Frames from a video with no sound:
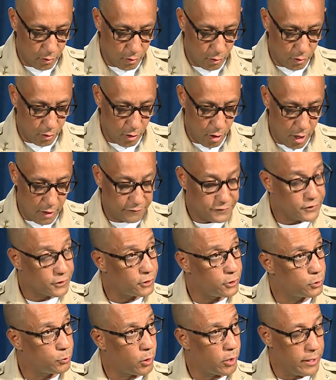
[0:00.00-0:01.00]
or
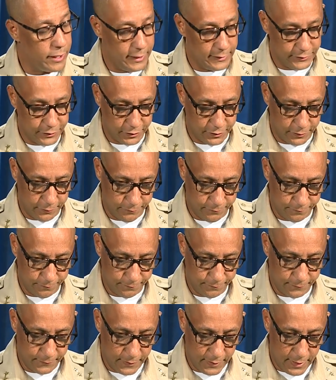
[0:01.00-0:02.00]
officers were injured.
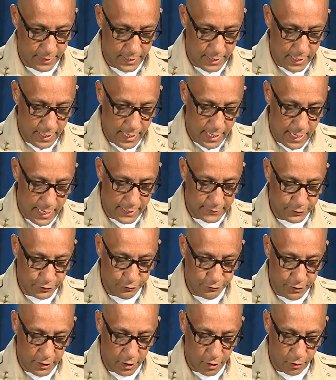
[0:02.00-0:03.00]
As you
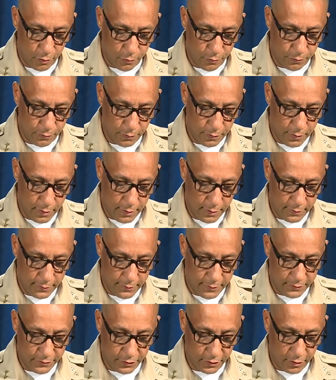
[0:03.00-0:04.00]
know,
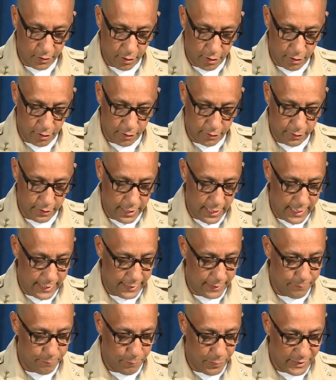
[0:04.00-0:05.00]
this occurred at
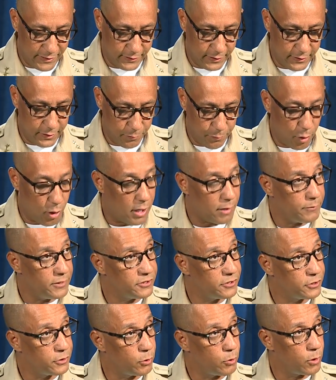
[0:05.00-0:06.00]
a busy department
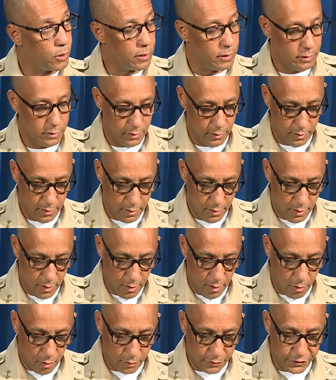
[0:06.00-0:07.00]
store
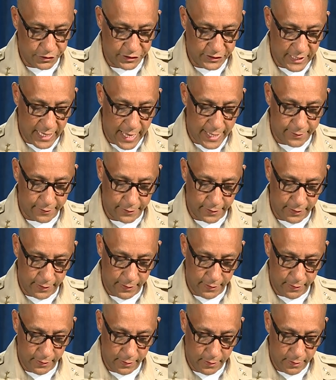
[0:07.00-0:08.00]
on Saturday,
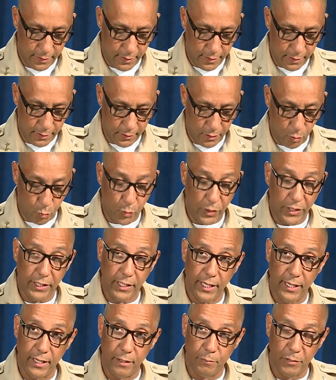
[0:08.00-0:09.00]
the
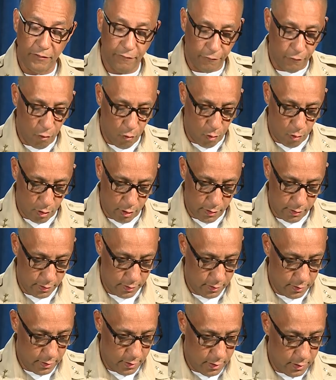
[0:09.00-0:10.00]
weekend before
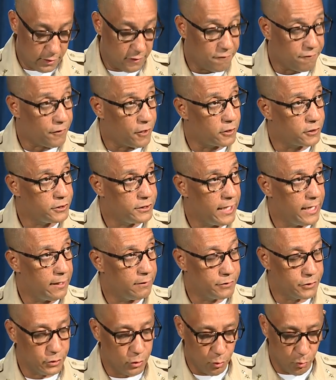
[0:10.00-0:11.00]
the first day
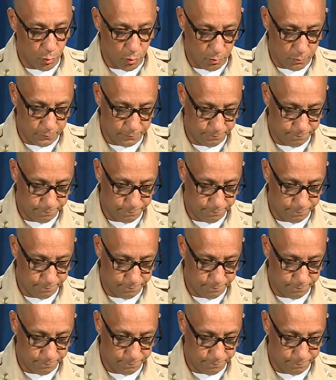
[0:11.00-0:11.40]
of school.